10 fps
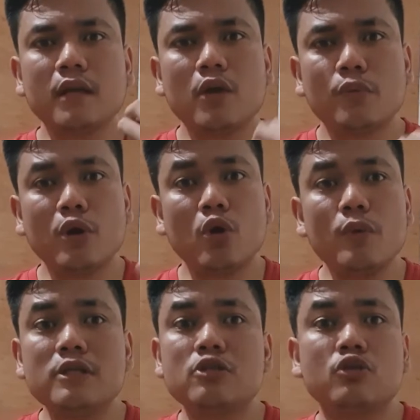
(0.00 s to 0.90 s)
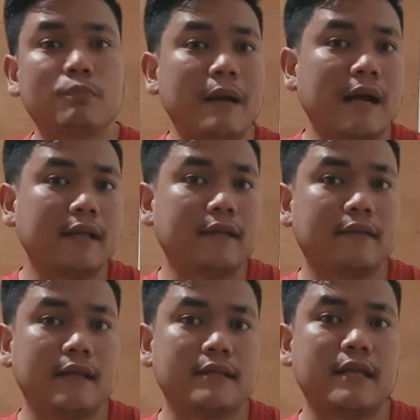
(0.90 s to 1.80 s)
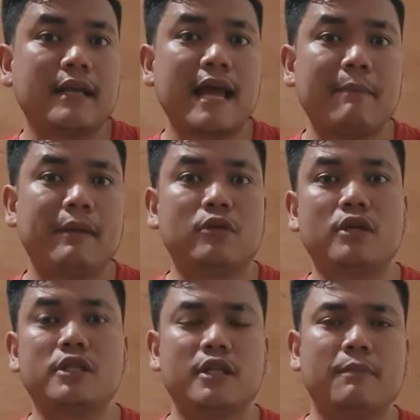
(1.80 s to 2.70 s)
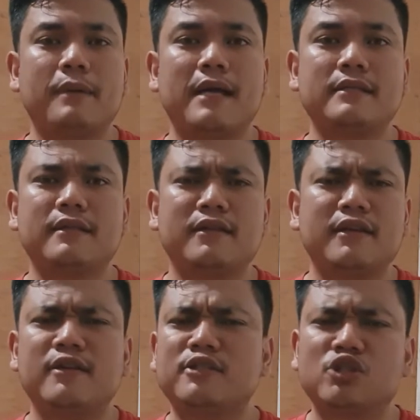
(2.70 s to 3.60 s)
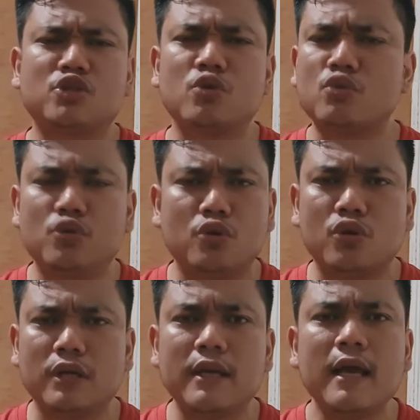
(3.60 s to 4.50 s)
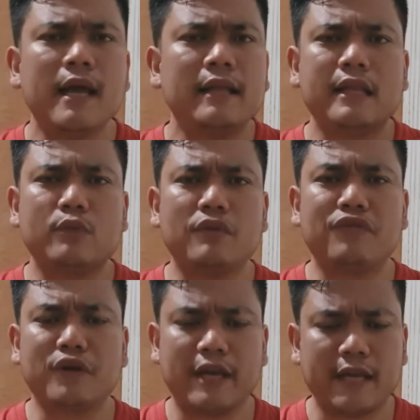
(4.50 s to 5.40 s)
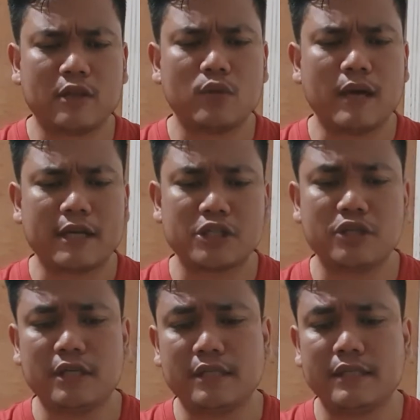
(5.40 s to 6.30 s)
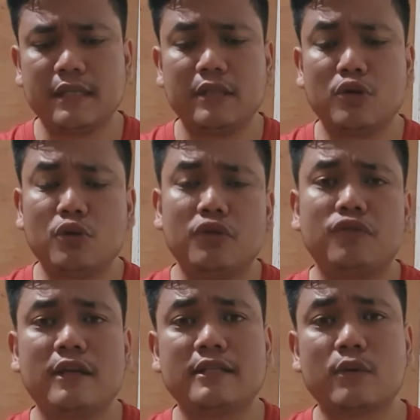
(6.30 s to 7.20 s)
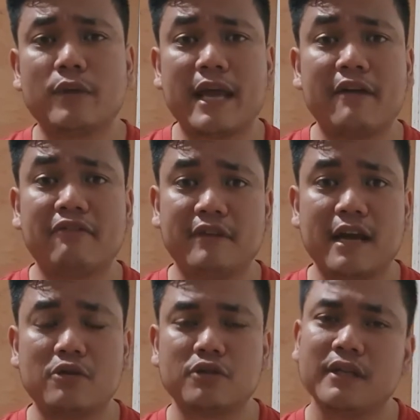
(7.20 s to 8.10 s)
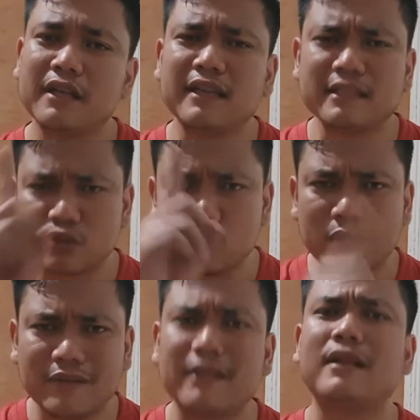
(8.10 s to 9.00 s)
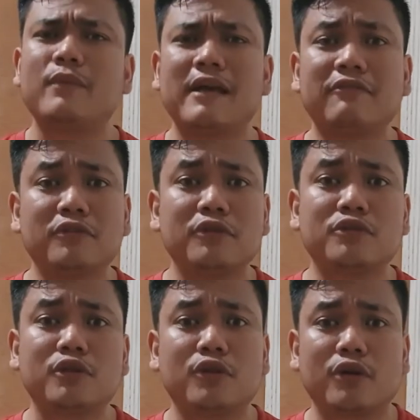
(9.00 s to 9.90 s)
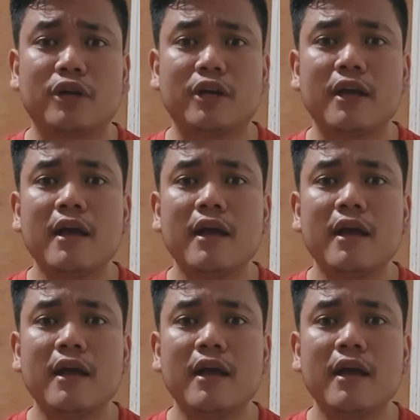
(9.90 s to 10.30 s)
we always look back at the things that had happened to us in the past that are not so good that we forget to actually see the good things that we have now. So I think that's one thing that we have to learn.